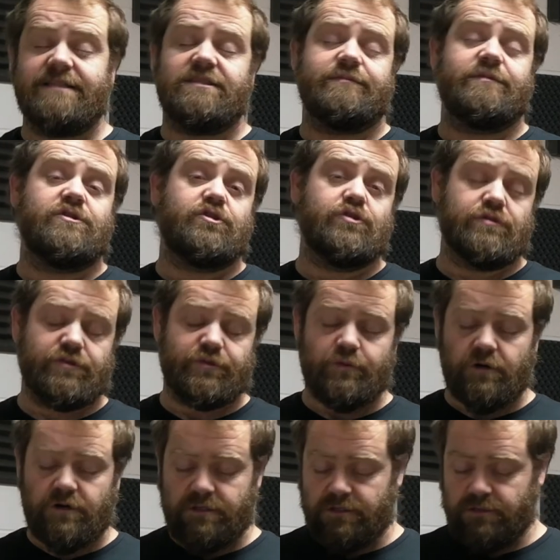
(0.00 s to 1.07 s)
some endurance
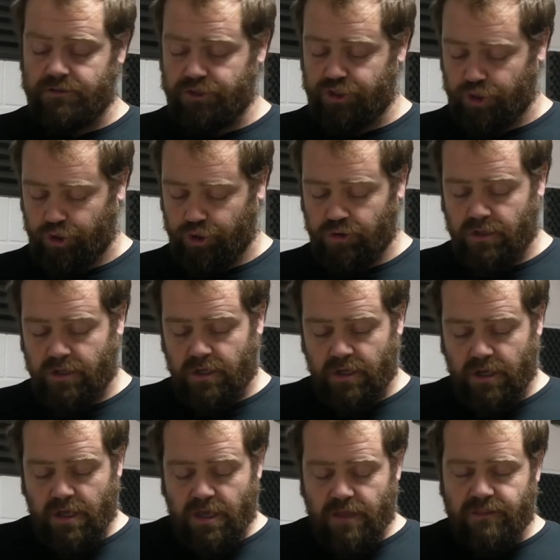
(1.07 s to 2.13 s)
work too.
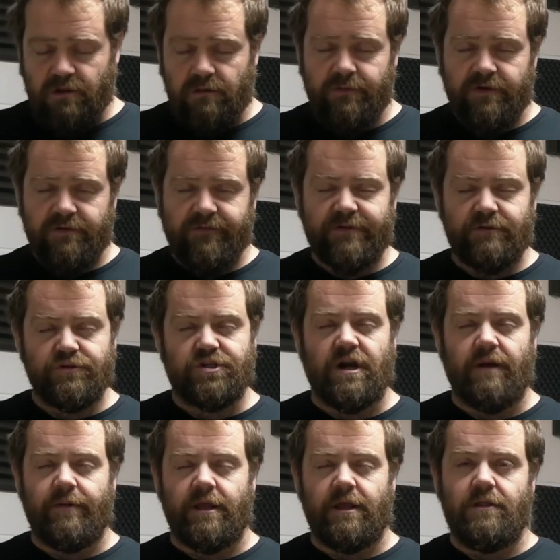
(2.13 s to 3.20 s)
There will be other videos
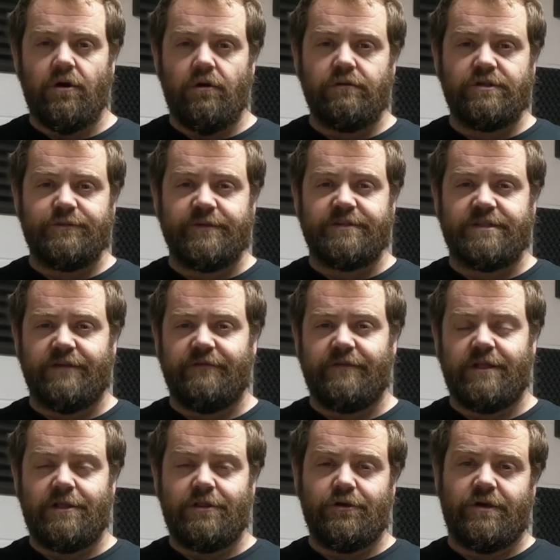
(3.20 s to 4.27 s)
coming along specifically
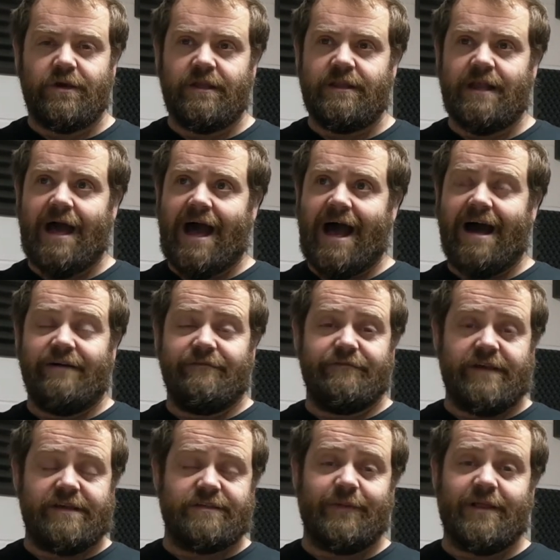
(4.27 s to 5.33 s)
looking at
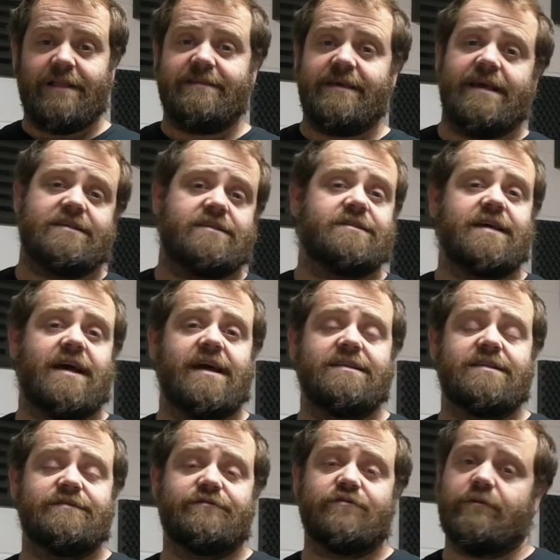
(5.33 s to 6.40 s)
flexibility
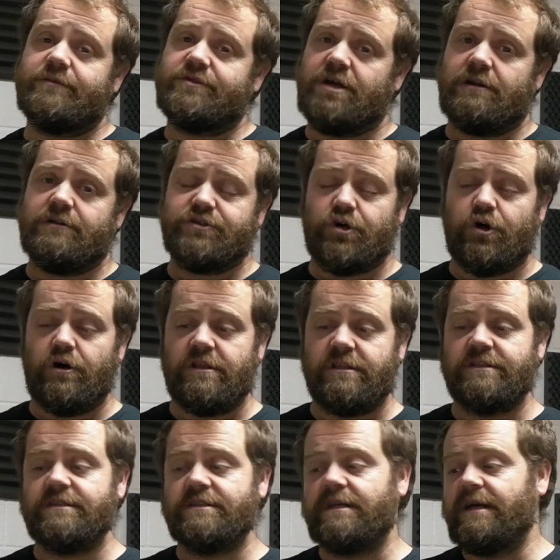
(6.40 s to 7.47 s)
exercises from Charles
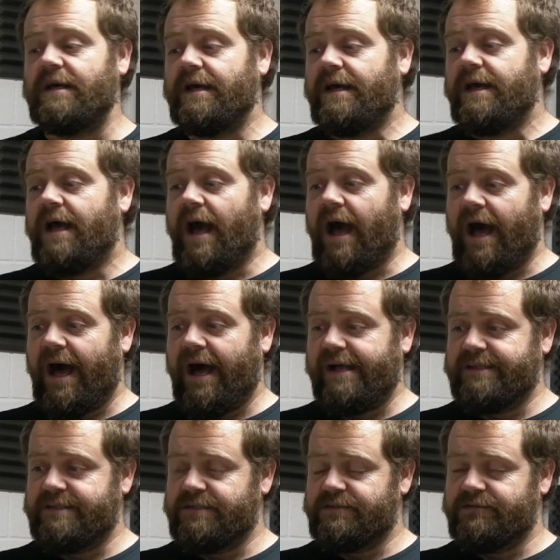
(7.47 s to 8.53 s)
Collins
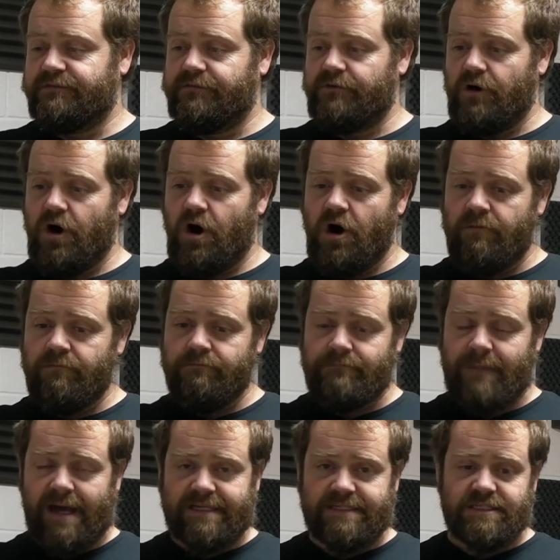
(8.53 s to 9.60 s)
and from
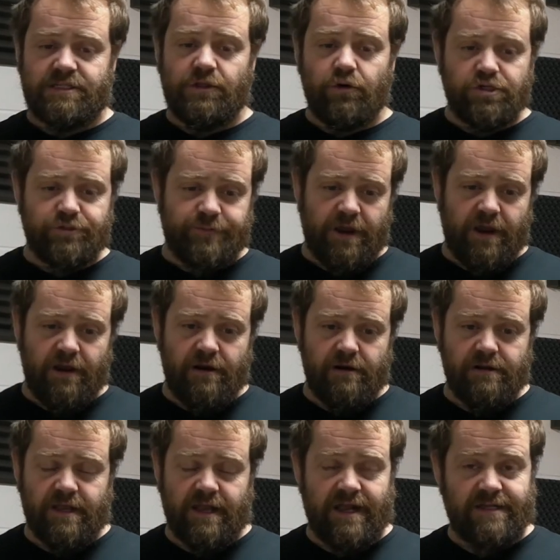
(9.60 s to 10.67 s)
Max
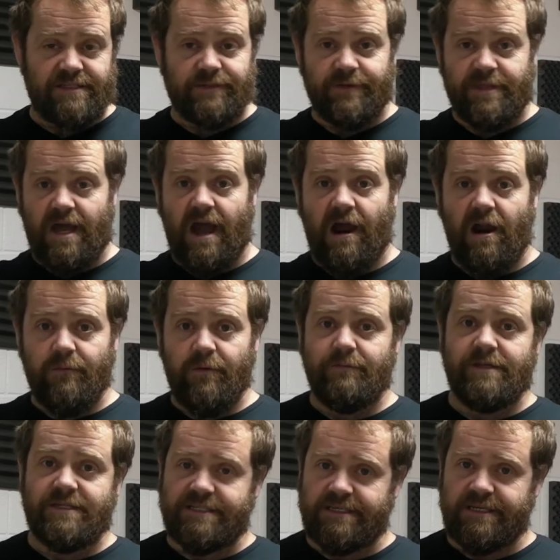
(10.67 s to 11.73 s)
Schlossberg. Some of the Arban
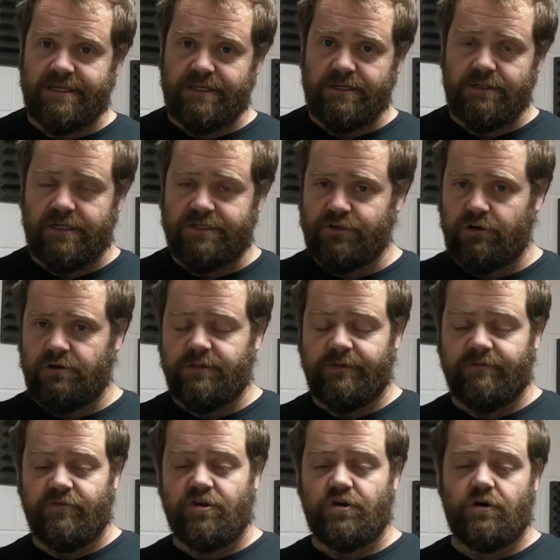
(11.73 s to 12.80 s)
material has already been
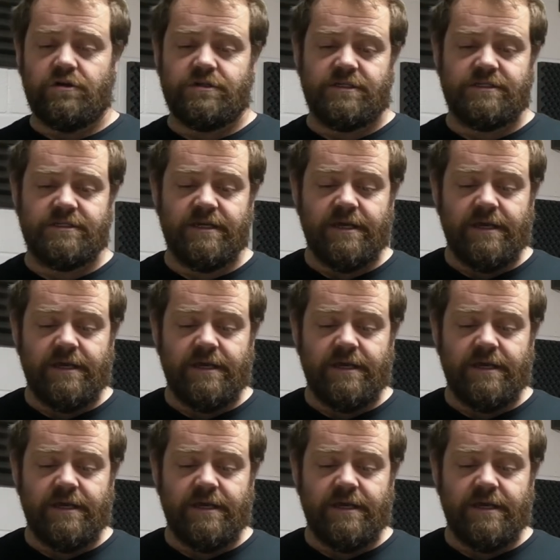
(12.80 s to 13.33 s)
recorded.